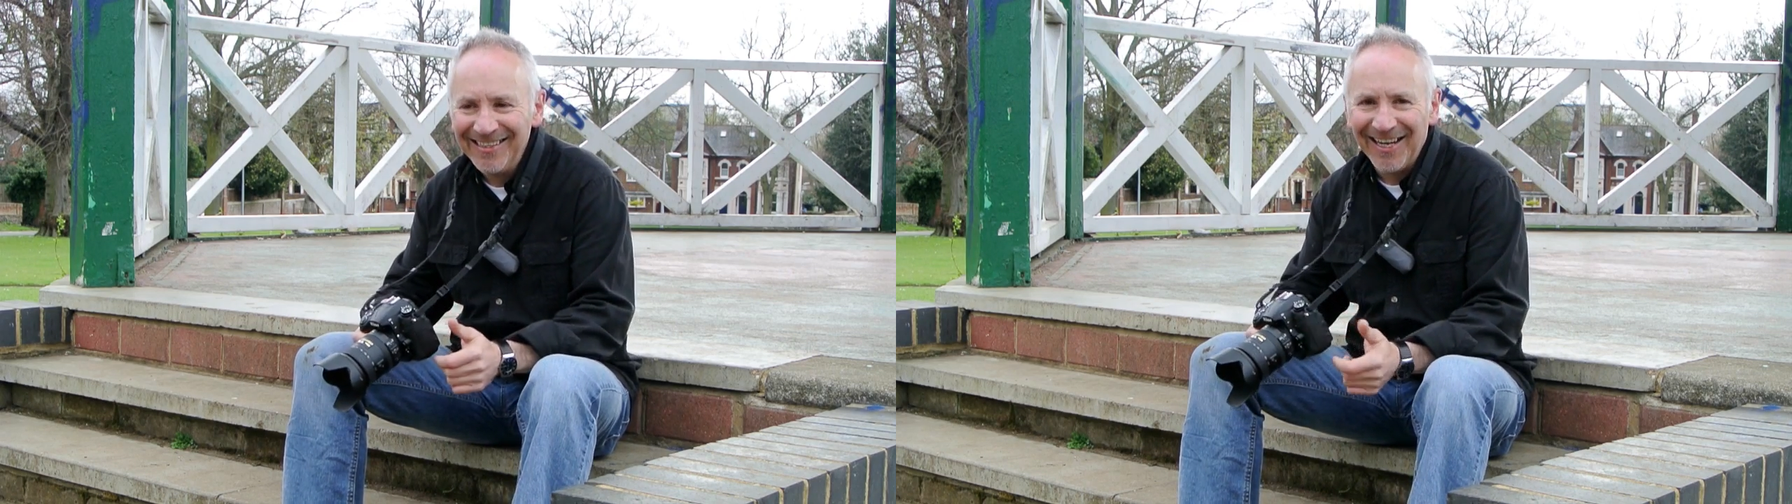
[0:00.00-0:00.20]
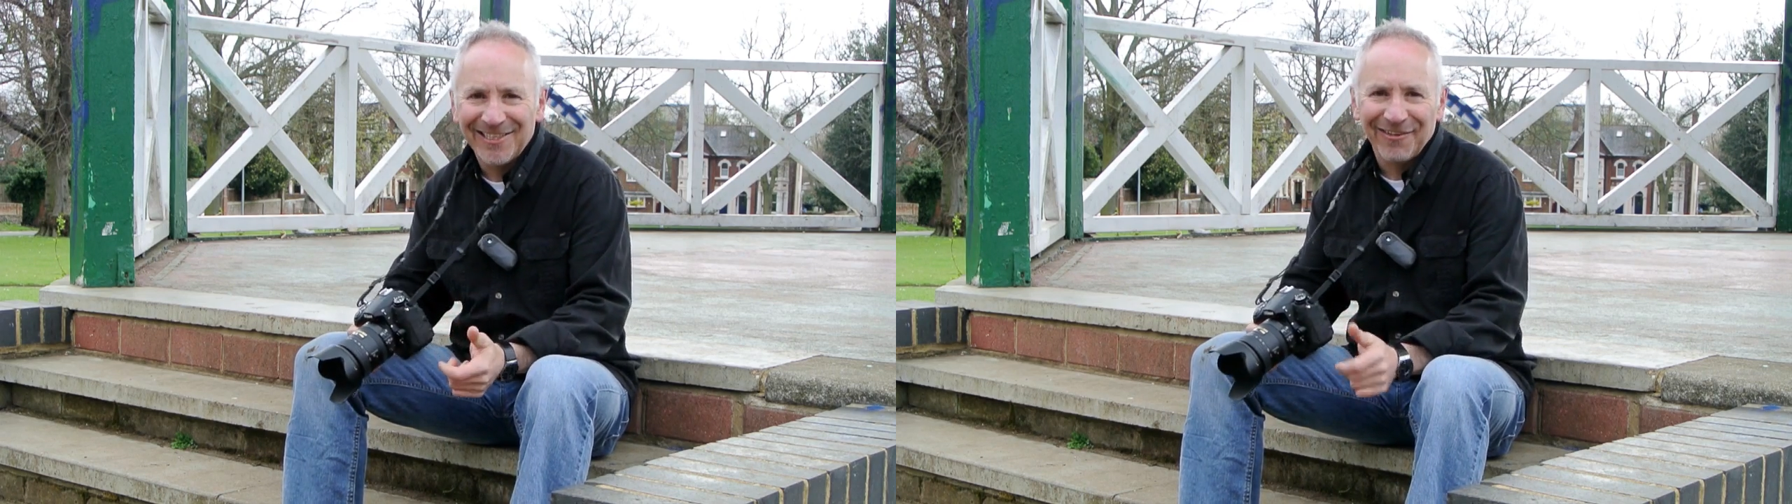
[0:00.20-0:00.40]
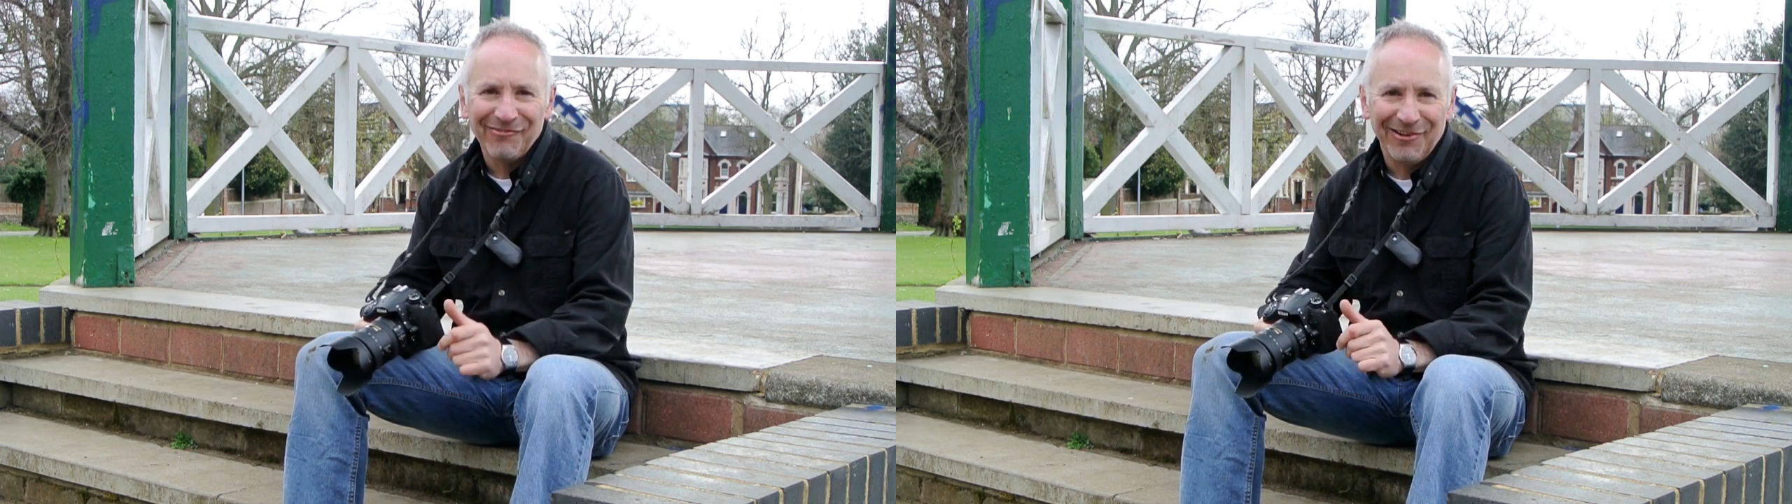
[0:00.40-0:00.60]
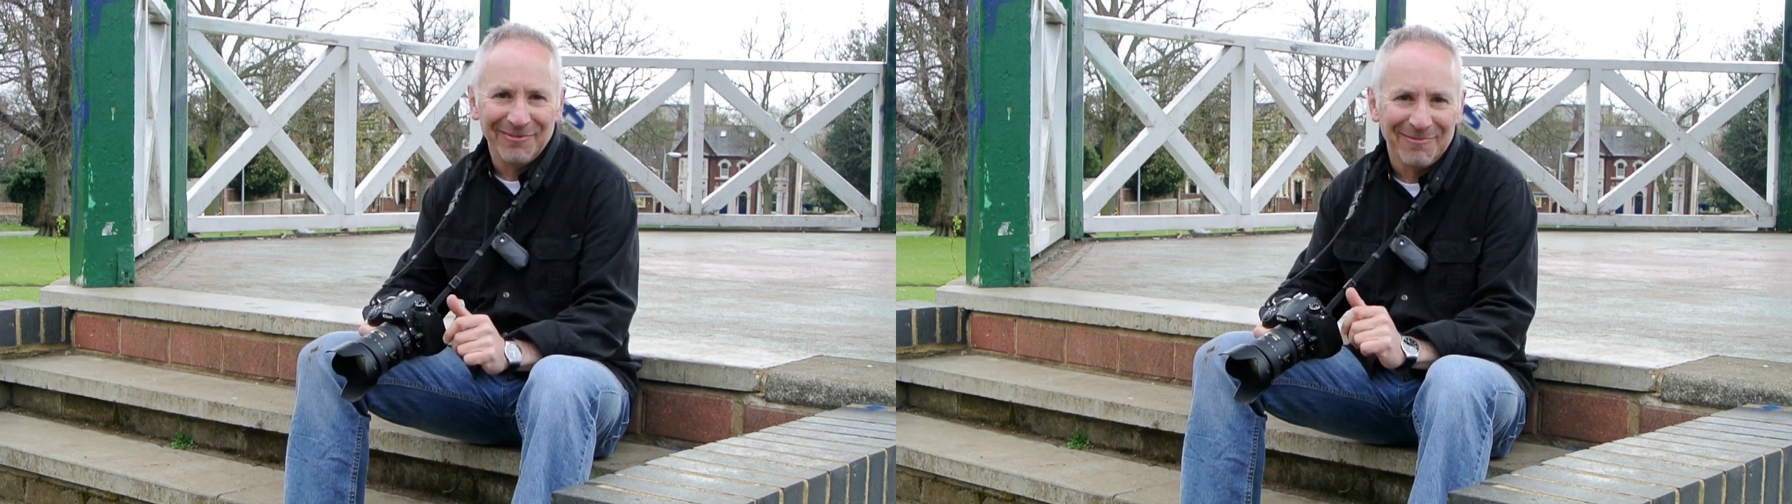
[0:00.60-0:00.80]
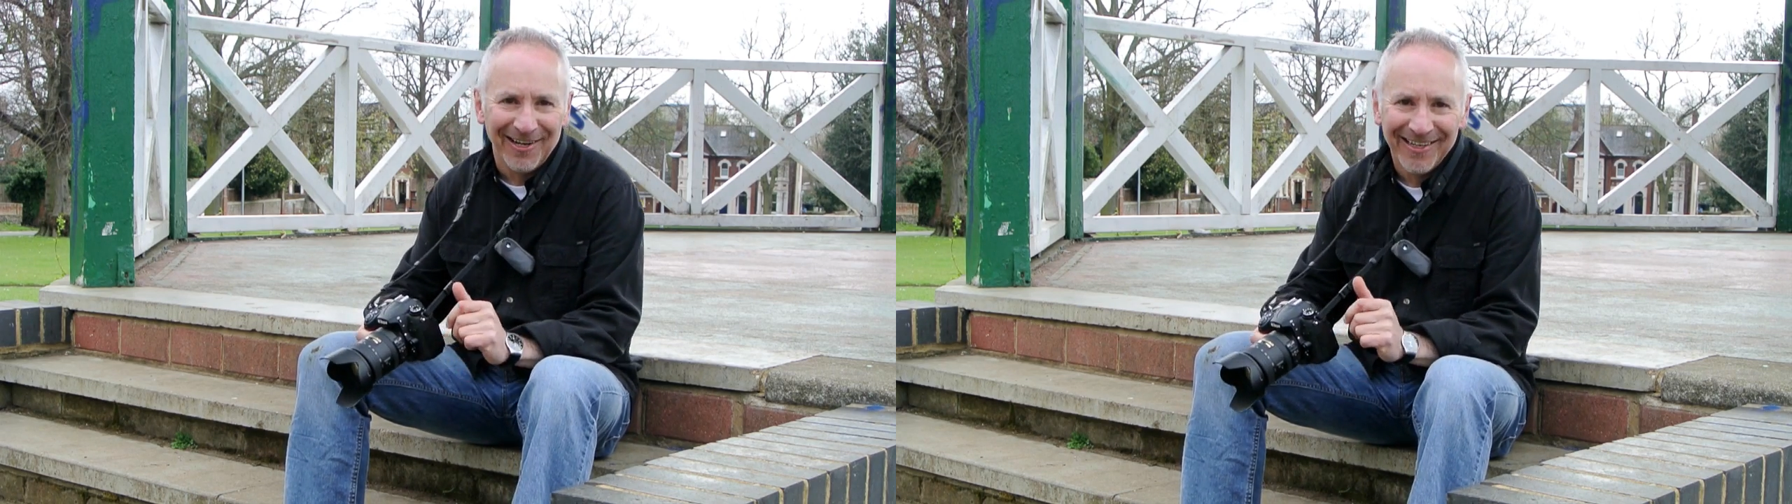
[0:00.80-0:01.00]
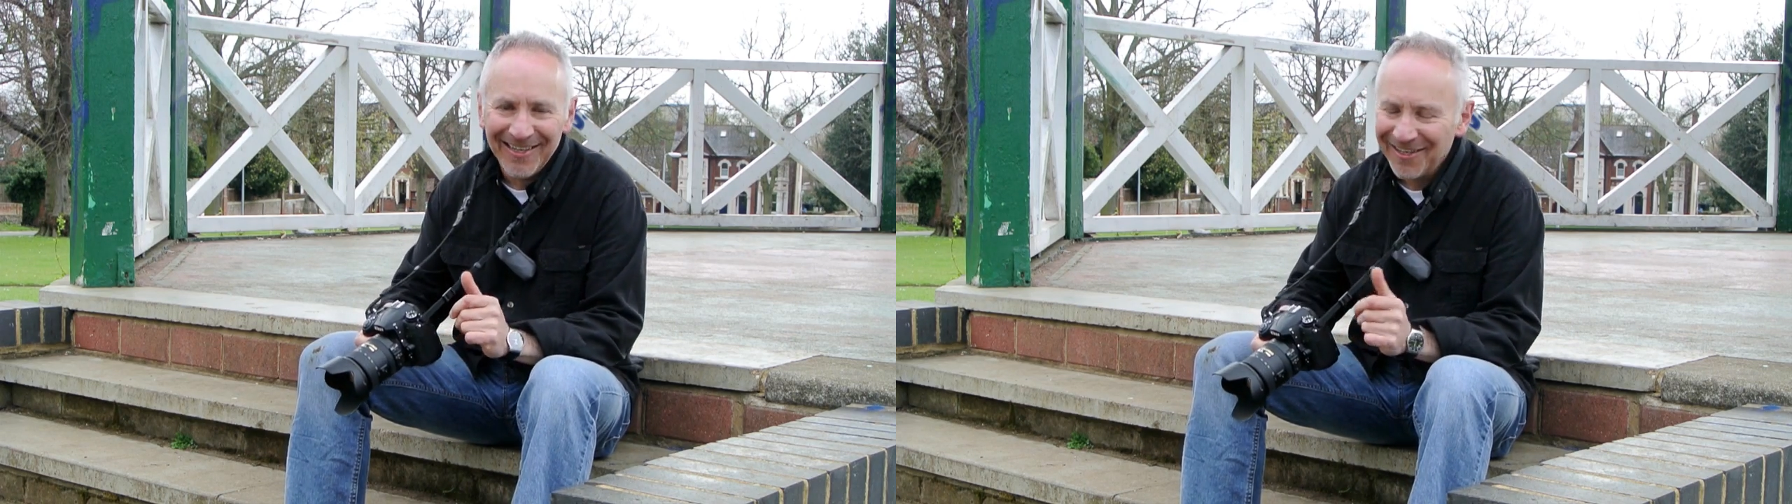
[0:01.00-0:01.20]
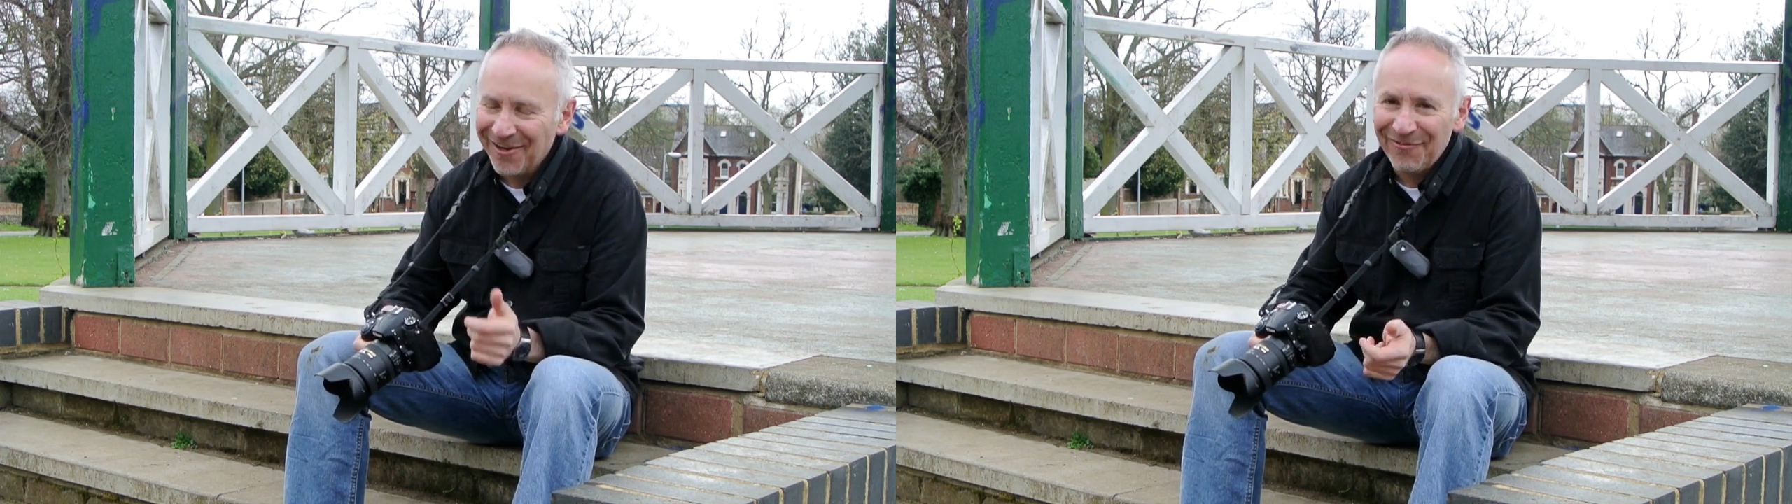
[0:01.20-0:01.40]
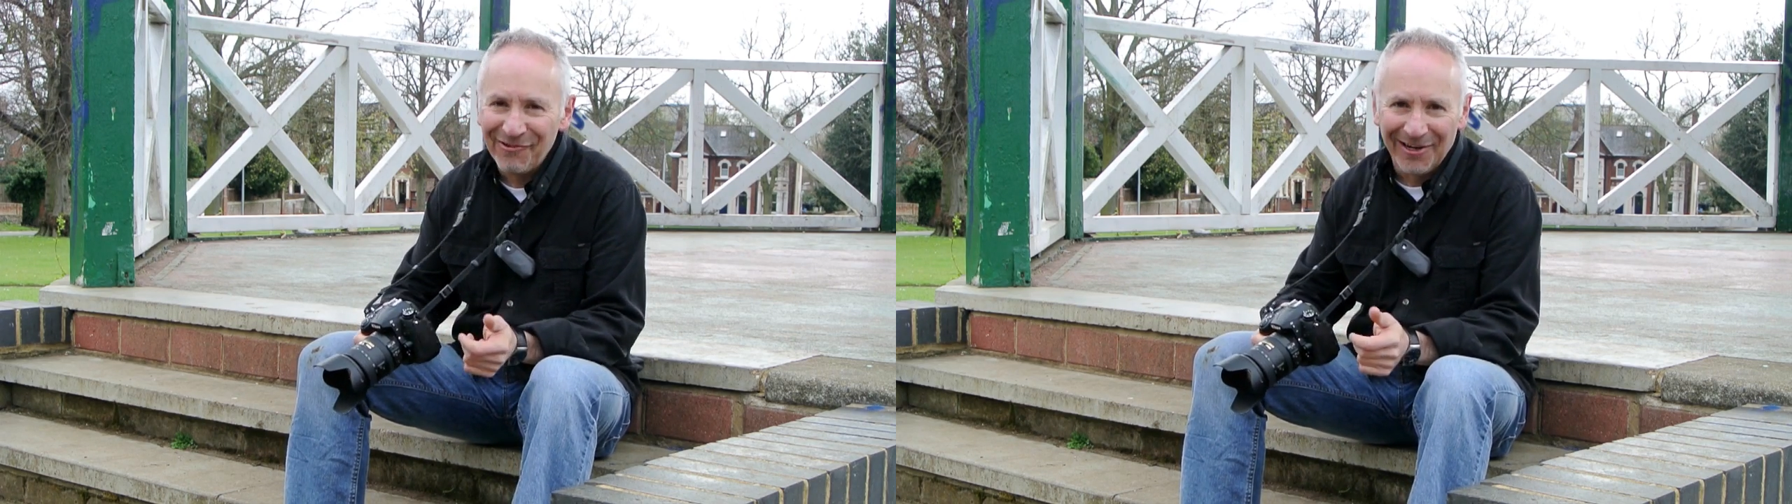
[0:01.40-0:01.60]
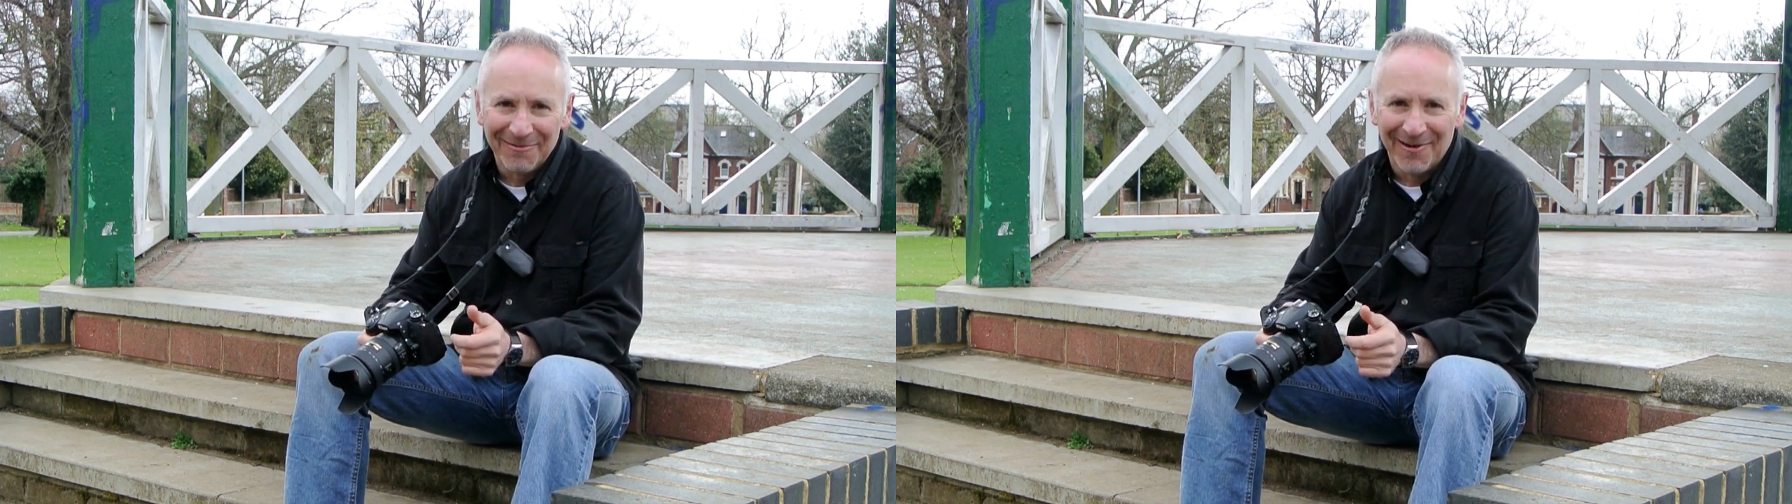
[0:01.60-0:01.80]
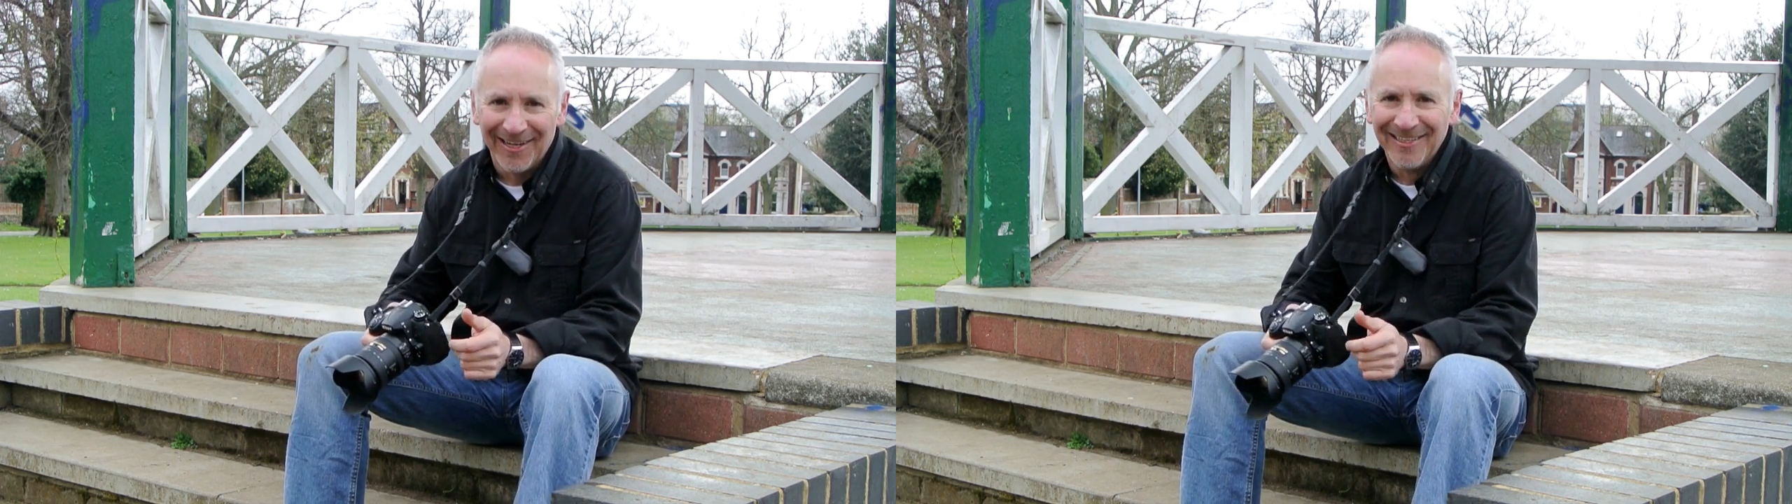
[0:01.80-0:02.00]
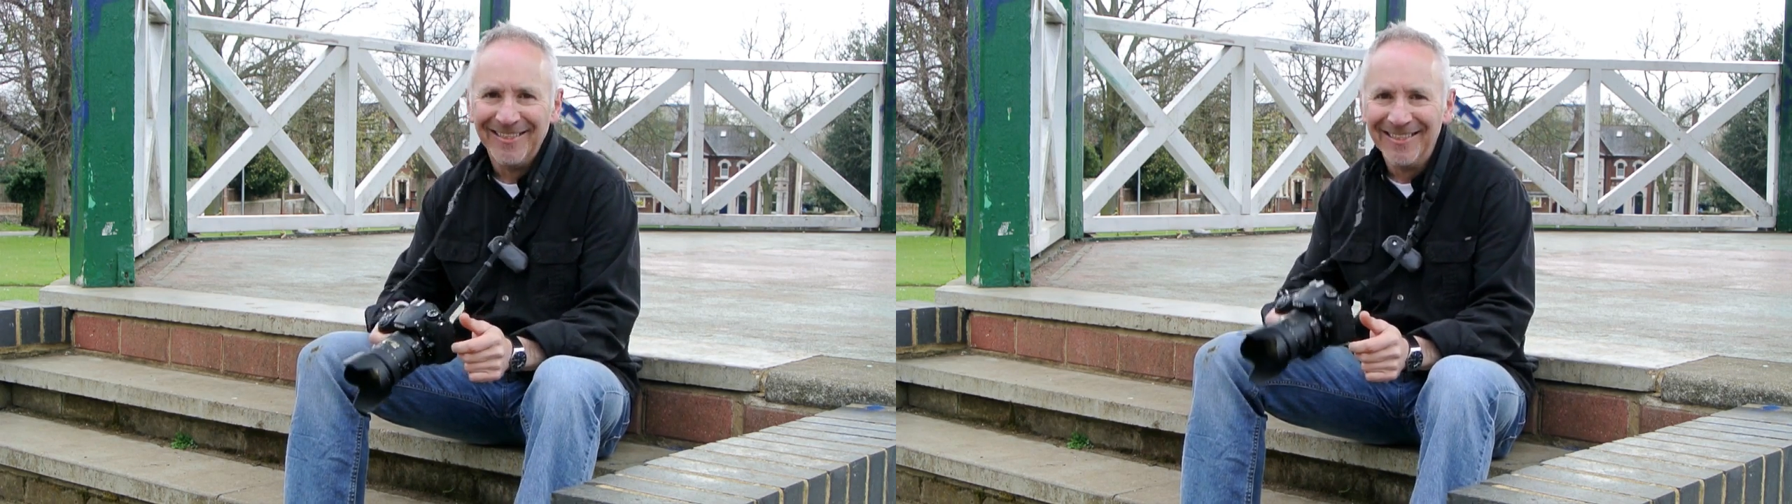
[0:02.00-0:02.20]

That's a good friend of mine.